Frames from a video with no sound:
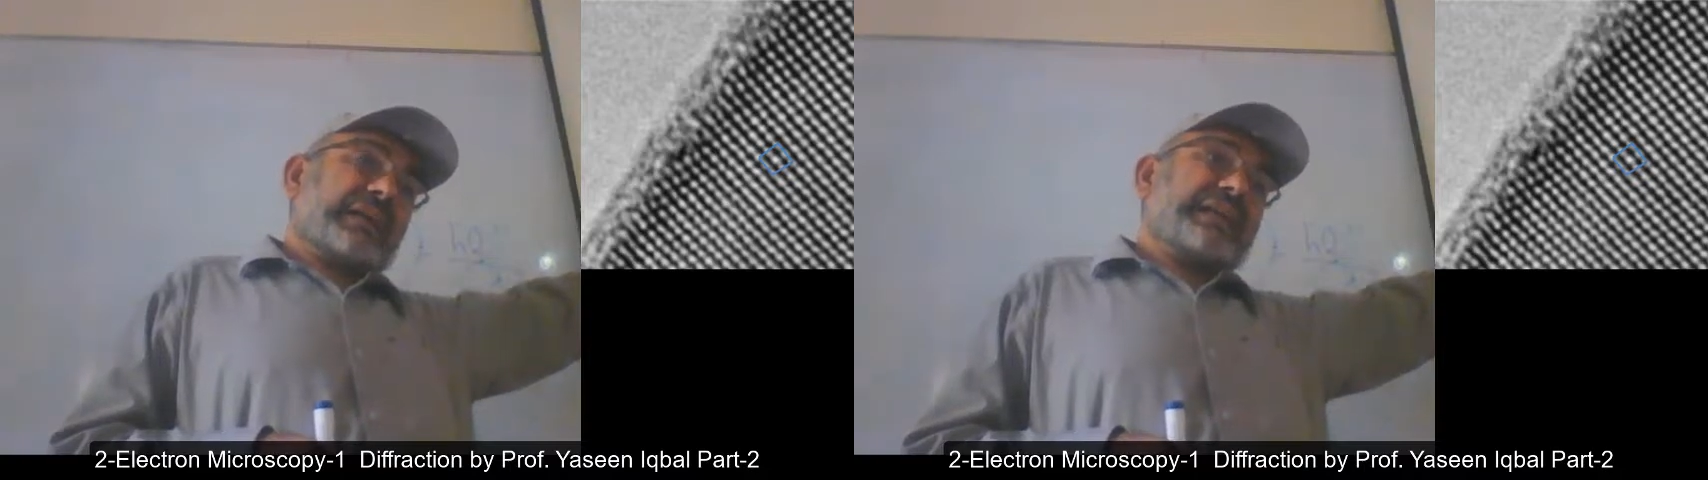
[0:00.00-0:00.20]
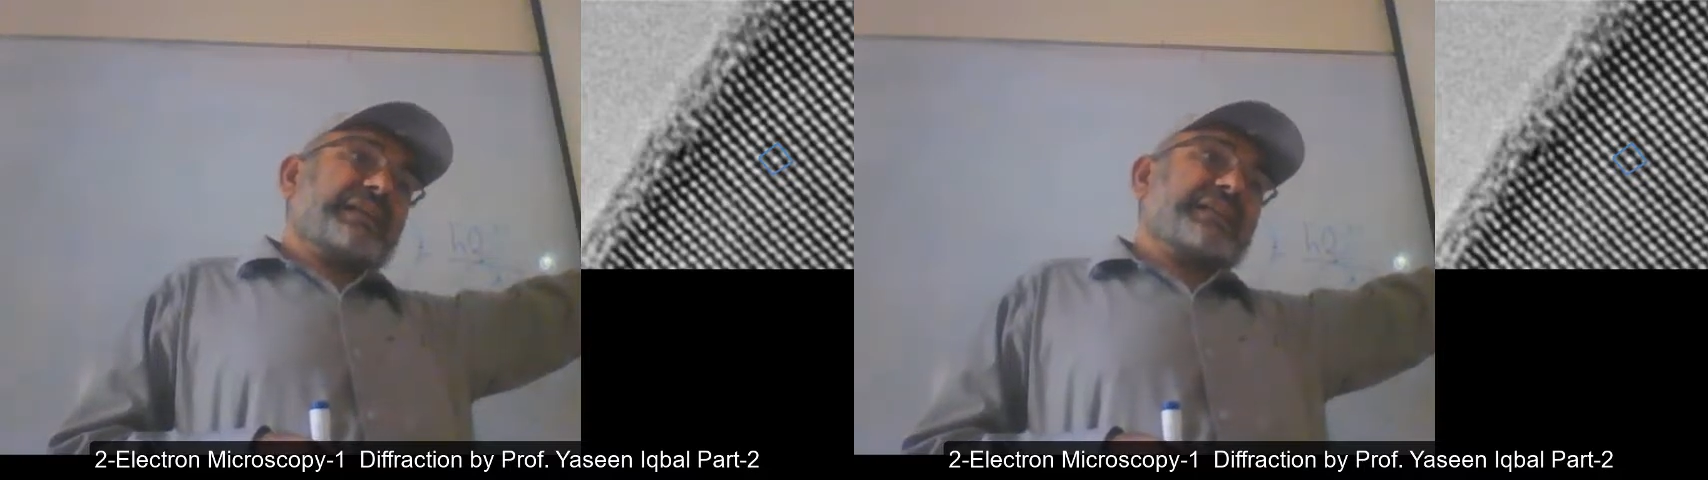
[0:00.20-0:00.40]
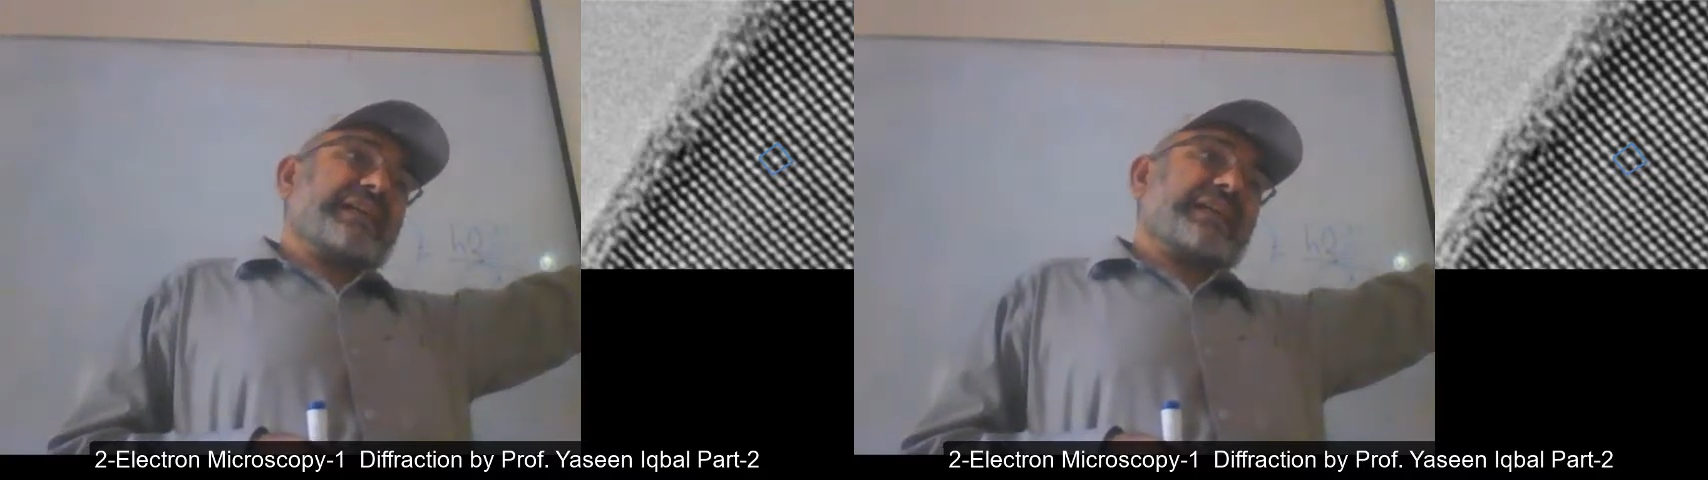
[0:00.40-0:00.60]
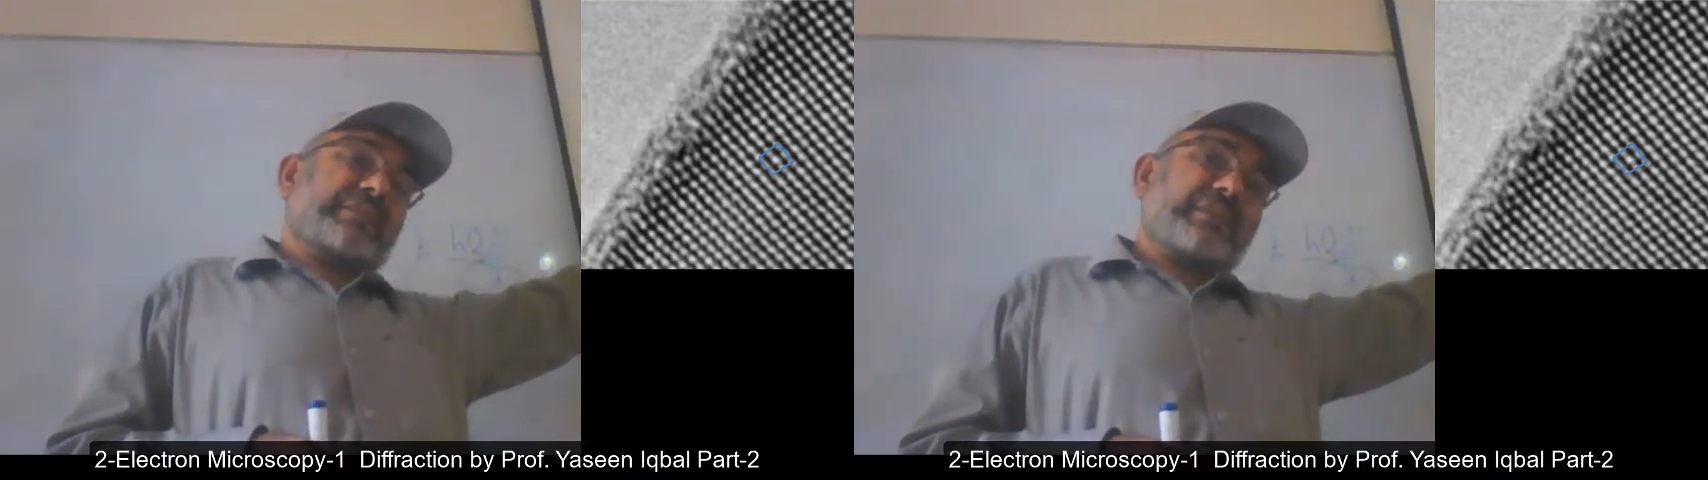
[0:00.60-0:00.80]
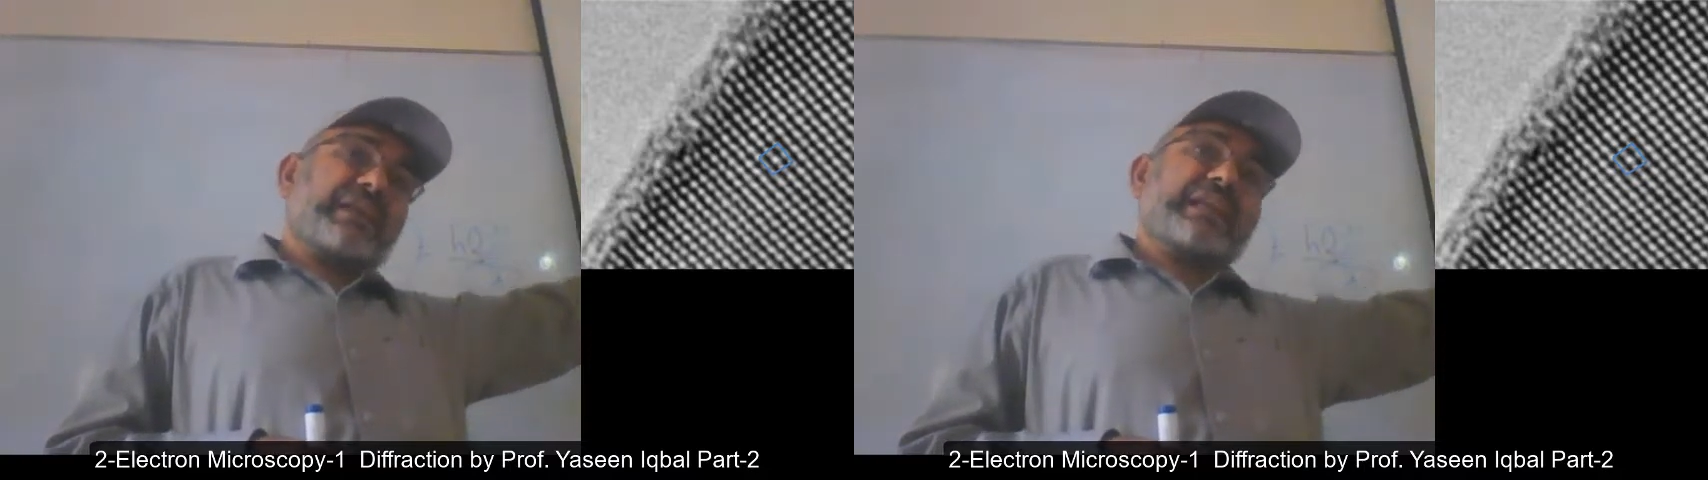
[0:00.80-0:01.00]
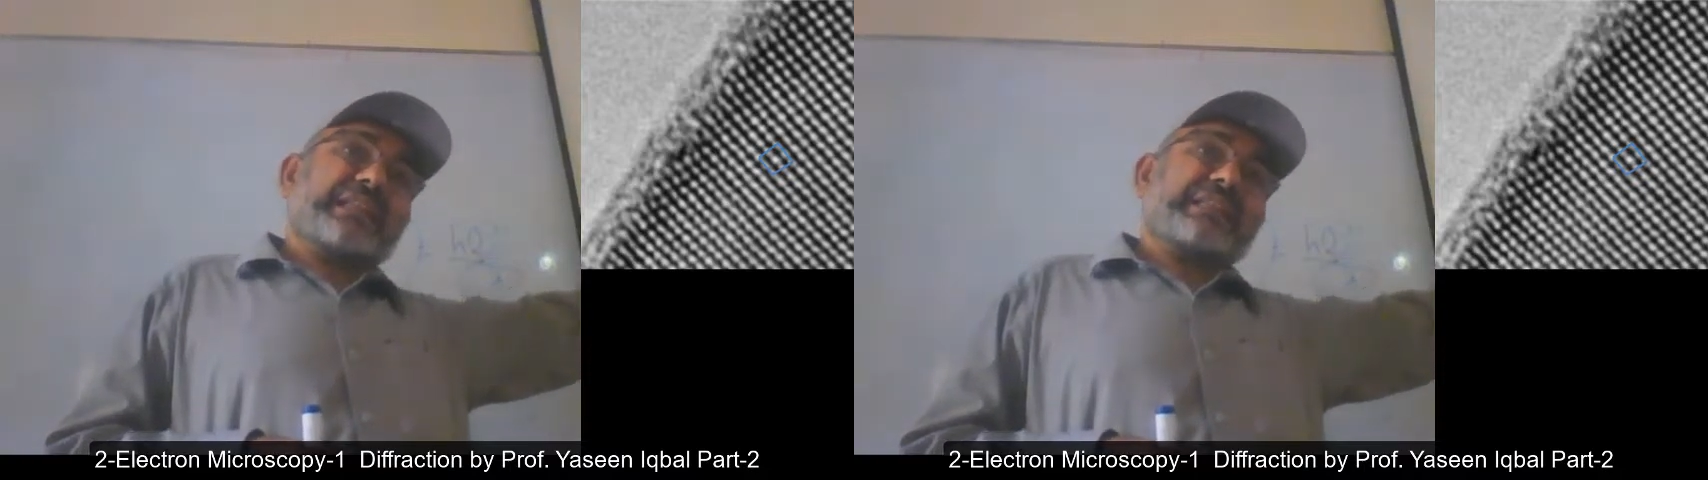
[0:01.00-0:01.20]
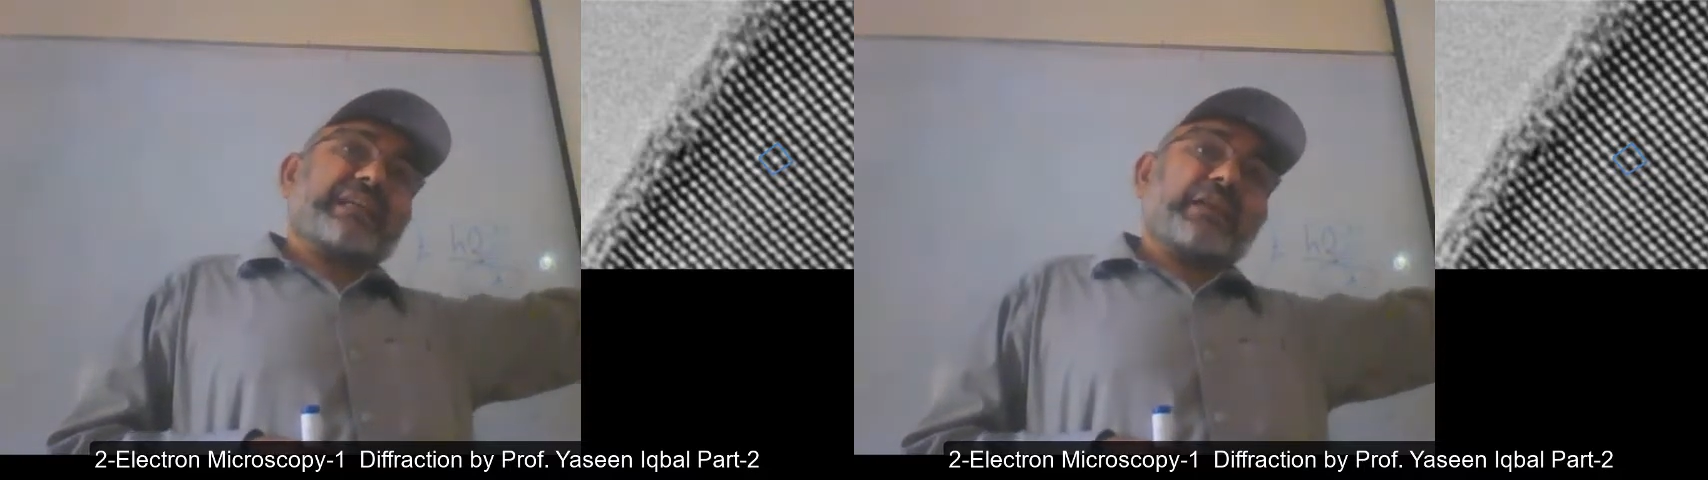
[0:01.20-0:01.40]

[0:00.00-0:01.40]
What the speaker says: And the camera length